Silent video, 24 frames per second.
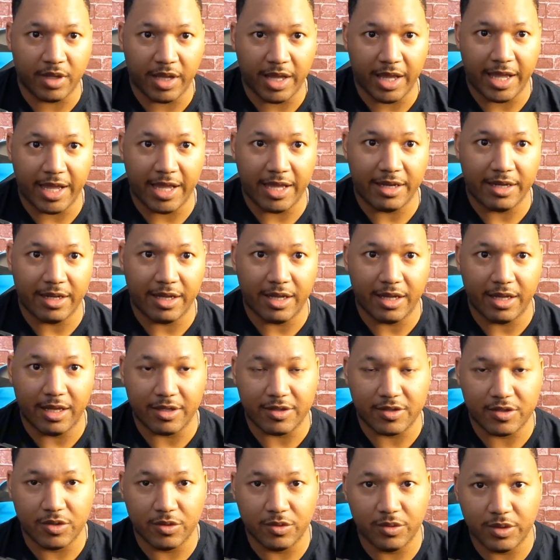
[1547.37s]
and
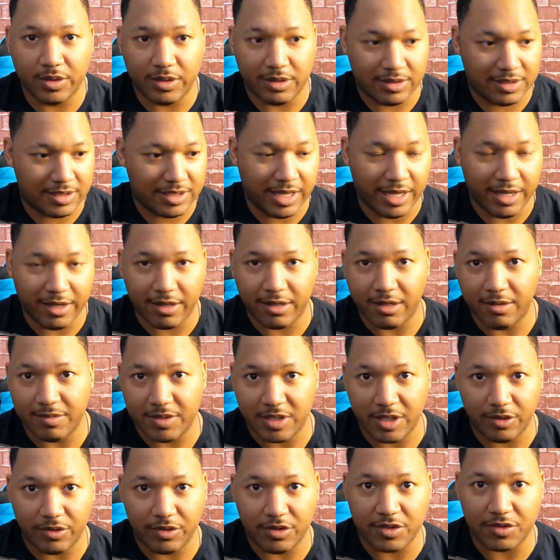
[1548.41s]
as soon as, say it comes
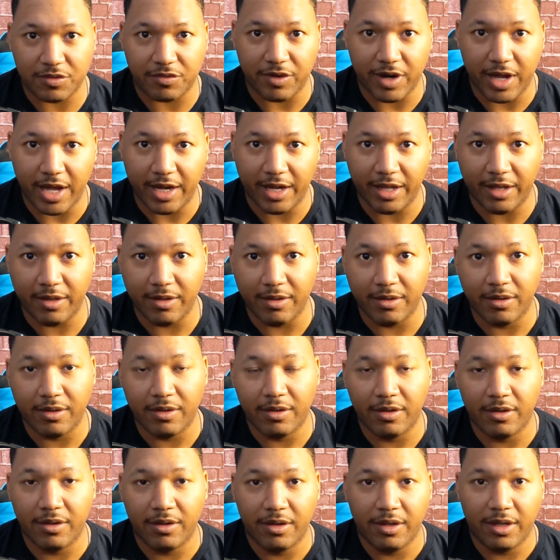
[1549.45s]
out this Friday,
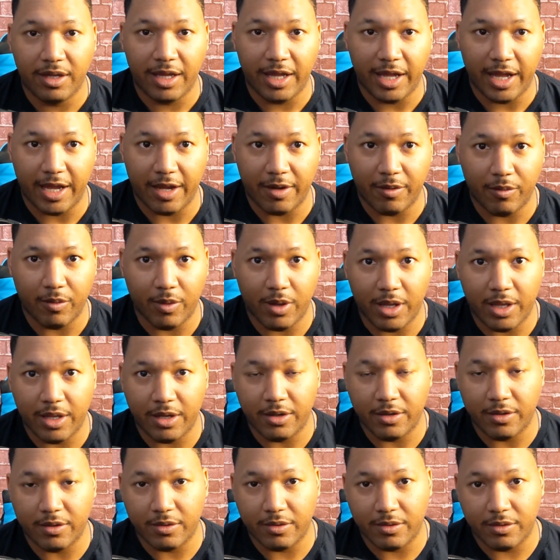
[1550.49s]
and
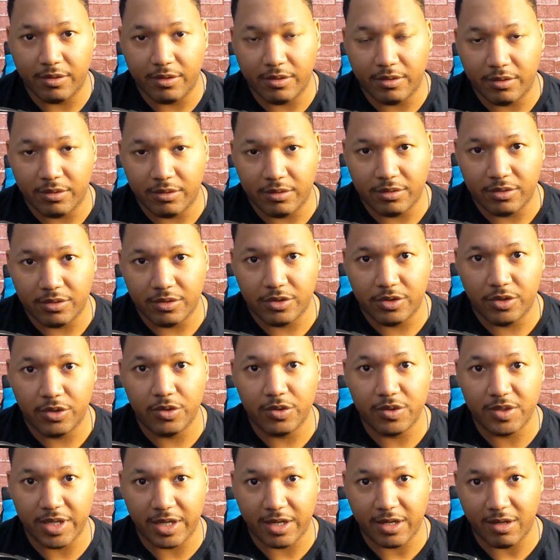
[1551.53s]
when
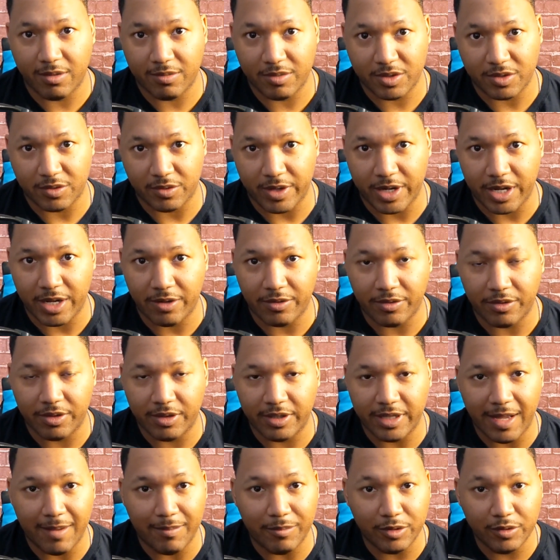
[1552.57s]
Tuesday comes around,
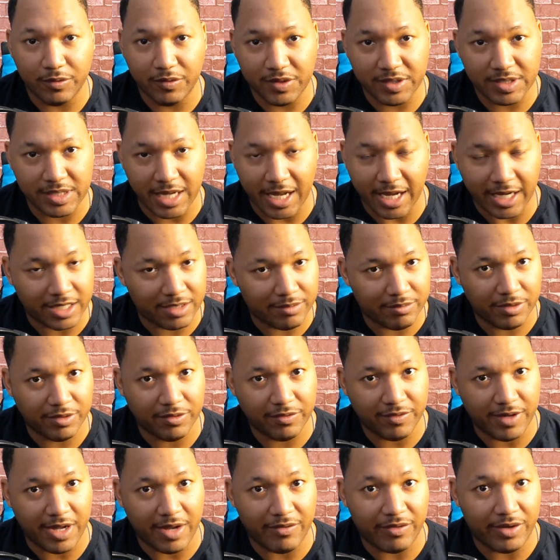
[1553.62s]
that movie's not going to be
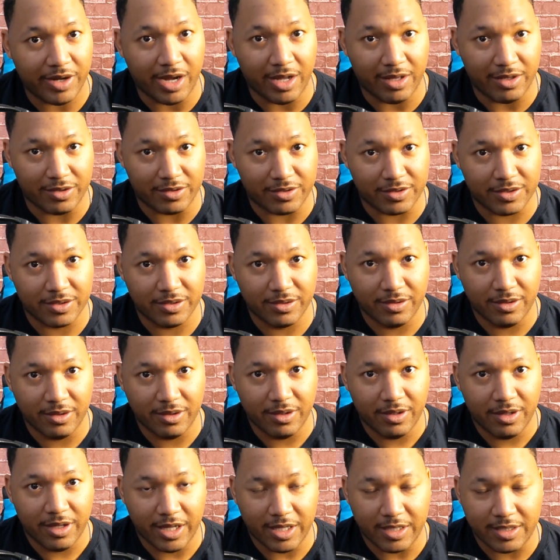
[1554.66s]
$5.
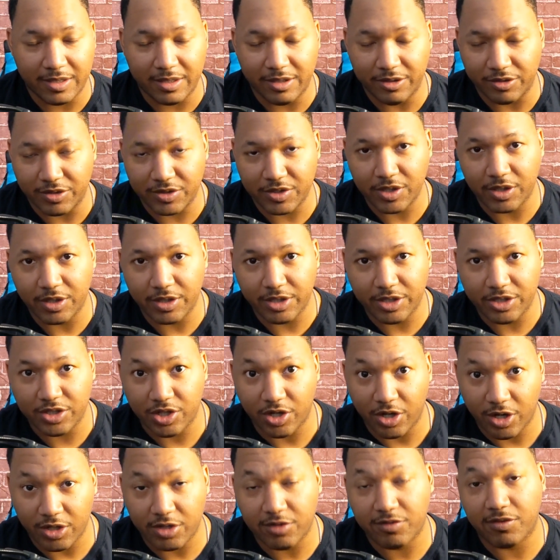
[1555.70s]
They're still going to
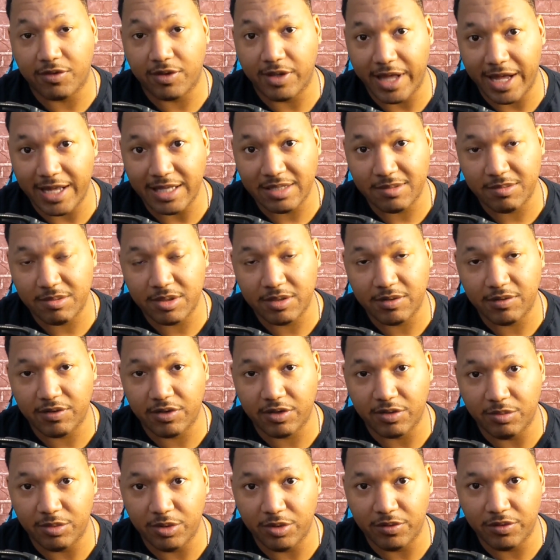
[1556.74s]
charge for that
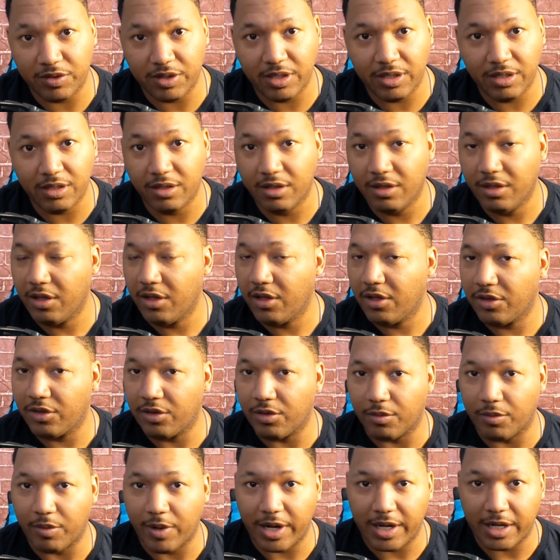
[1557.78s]
specific movie
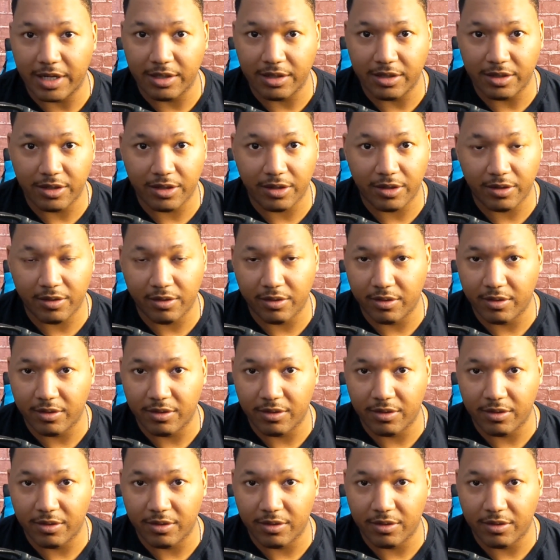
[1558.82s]
the regular